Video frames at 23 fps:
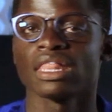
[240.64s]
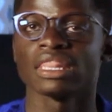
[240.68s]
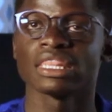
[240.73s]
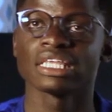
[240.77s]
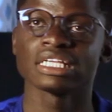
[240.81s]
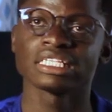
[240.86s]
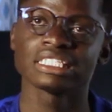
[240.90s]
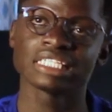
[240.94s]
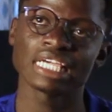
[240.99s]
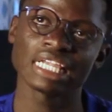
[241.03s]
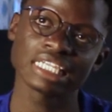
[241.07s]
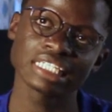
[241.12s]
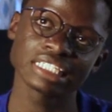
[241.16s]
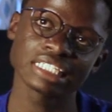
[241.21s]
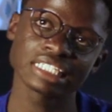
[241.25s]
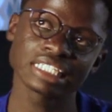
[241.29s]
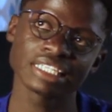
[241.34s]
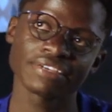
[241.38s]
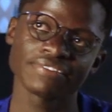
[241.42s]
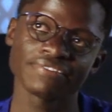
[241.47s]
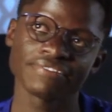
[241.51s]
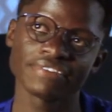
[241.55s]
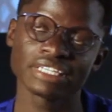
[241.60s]
The challenges
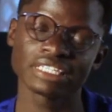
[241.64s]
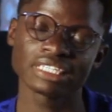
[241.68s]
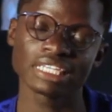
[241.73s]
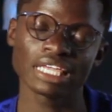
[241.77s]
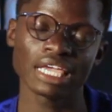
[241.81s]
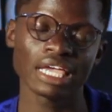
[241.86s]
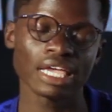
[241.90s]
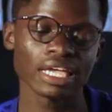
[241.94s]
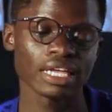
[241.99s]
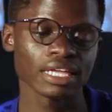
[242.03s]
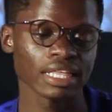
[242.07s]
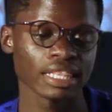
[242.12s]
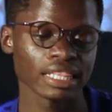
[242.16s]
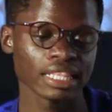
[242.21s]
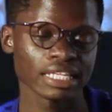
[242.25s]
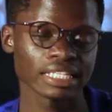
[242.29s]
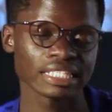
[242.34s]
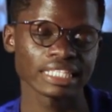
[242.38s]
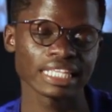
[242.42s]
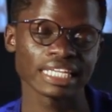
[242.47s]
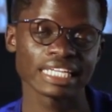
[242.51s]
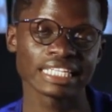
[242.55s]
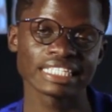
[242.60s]
I face.
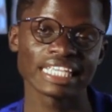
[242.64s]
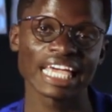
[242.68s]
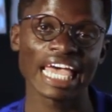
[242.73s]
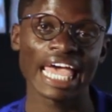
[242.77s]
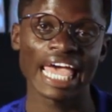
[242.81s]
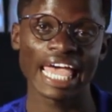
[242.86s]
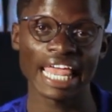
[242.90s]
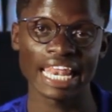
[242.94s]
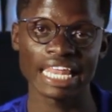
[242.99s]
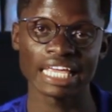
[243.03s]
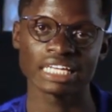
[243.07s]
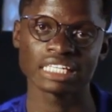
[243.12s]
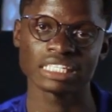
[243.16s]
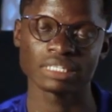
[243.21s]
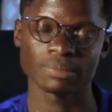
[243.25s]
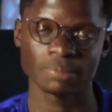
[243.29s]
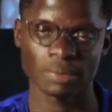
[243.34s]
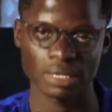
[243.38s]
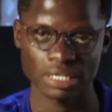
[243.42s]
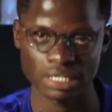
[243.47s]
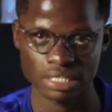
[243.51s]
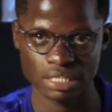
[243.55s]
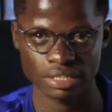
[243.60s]
This thing is hella
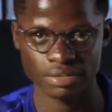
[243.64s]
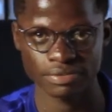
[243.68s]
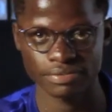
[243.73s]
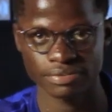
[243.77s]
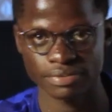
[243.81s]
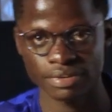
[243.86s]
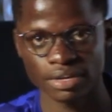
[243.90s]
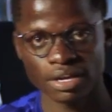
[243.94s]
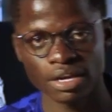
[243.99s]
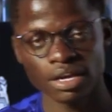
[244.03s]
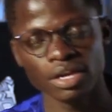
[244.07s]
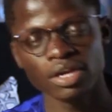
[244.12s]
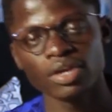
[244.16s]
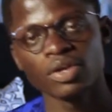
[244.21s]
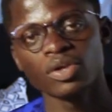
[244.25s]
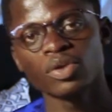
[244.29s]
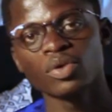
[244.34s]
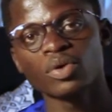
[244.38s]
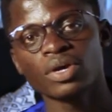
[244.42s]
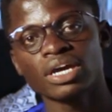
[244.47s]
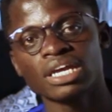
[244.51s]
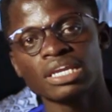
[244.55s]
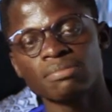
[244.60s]
expensive.
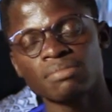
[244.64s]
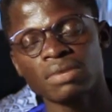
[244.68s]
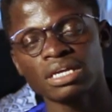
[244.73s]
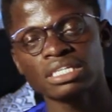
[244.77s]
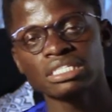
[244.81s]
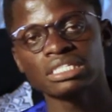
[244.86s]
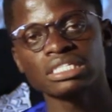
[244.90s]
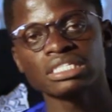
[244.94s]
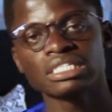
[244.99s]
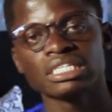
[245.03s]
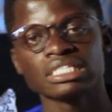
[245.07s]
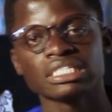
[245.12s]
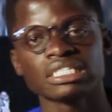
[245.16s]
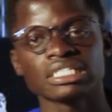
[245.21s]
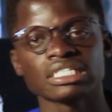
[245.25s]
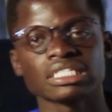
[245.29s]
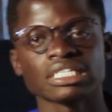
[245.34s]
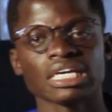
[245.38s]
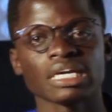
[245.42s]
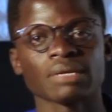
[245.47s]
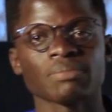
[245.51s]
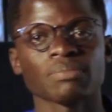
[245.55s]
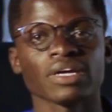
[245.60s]
You can imagine setting
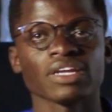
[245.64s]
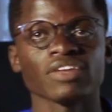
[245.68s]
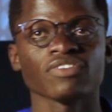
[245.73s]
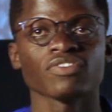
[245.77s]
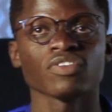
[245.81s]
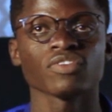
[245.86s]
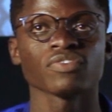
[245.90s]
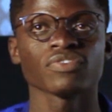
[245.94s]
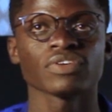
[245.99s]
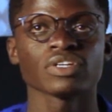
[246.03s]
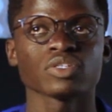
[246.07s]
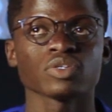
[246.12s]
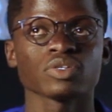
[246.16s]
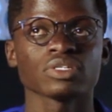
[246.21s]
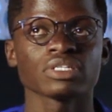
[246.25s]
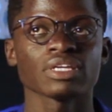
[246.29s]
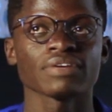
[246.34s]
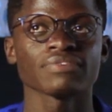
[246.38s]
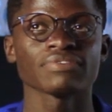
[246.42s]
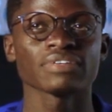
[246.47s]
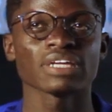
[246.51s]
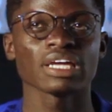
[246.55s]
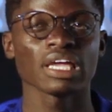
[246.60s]
aside money for facials
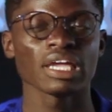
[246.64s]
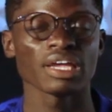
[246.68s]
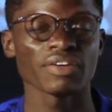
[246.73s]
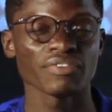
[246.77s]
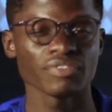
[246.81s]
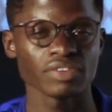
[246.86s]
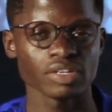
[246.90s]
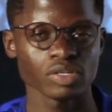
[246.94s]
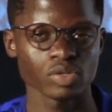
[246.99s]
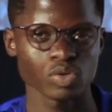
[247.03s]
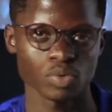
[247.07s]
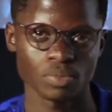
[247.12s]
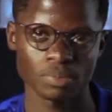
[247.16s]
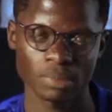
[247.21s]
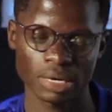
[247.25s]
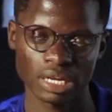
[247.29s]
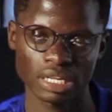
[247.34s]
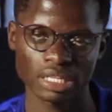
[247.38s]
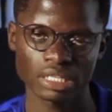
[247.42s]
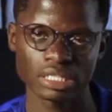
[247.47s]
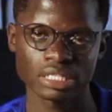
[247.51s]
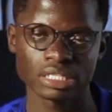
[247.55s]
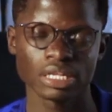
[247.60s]
after every 2
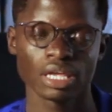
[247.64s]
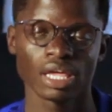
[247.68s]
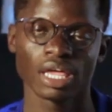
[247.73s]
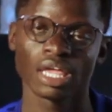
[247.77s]
months.